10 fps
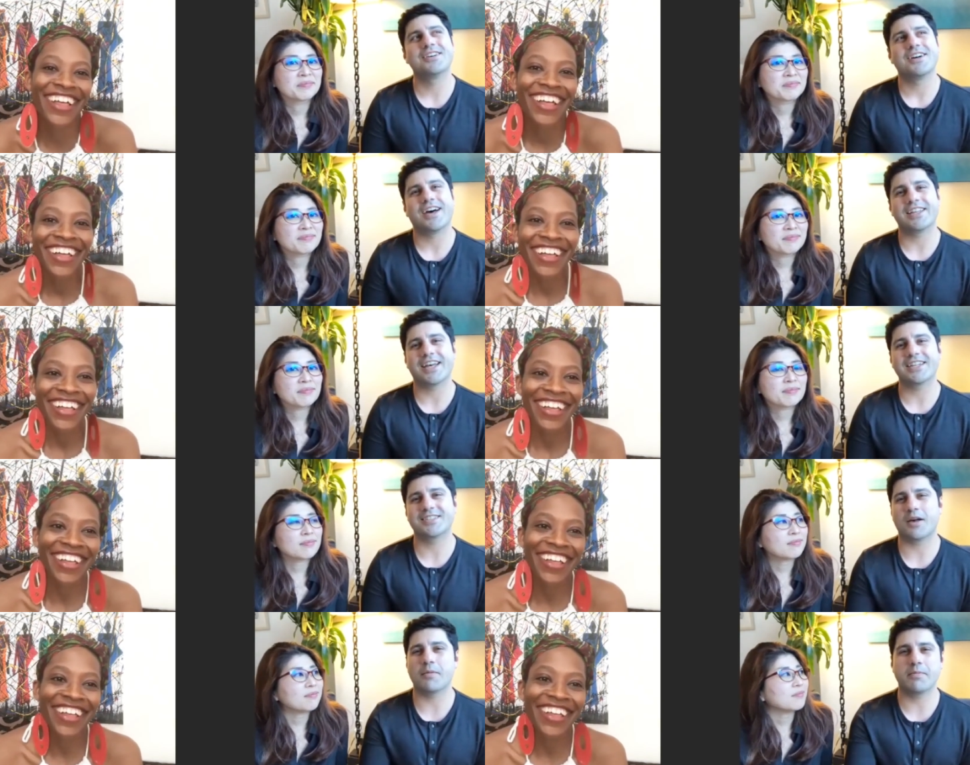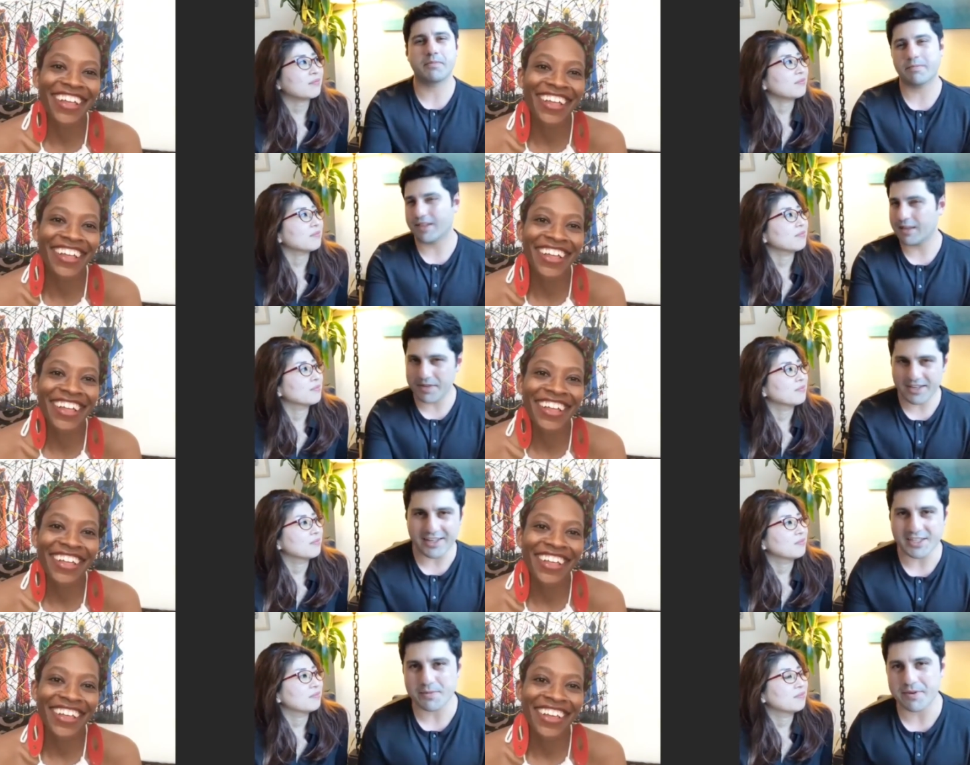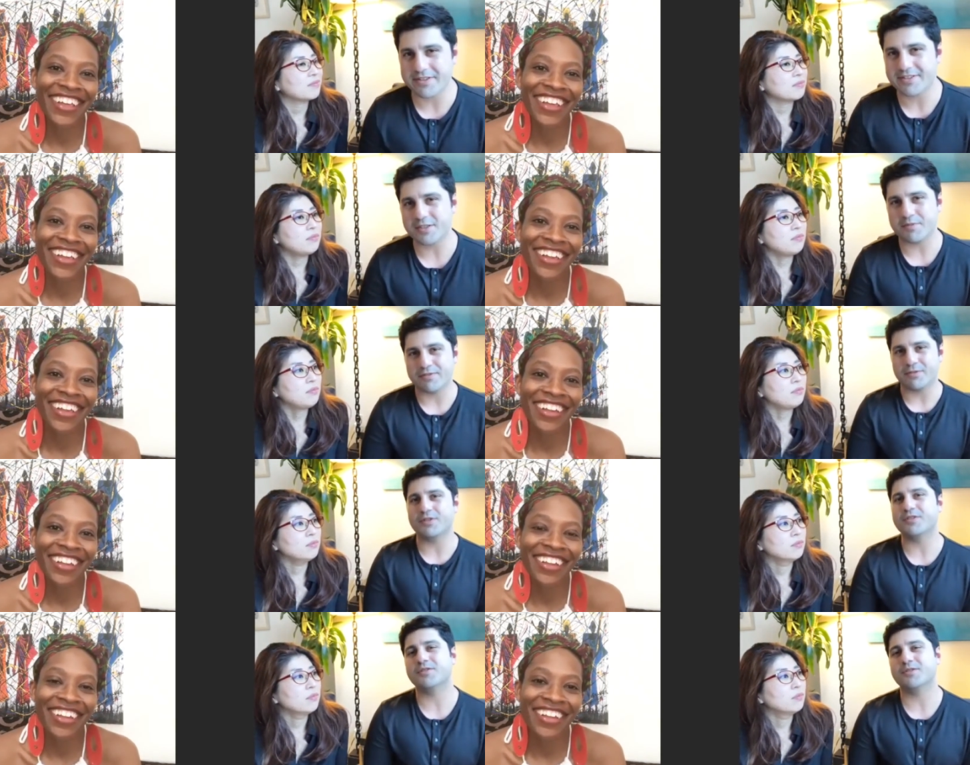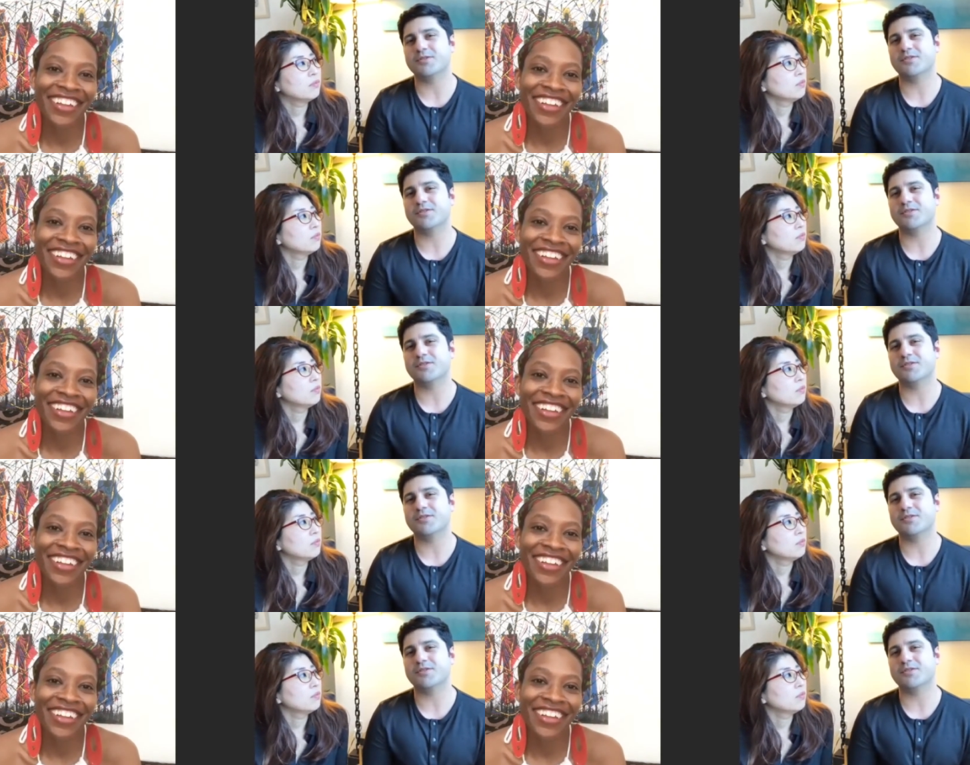Speaker 1: I've had some limited experiences before too,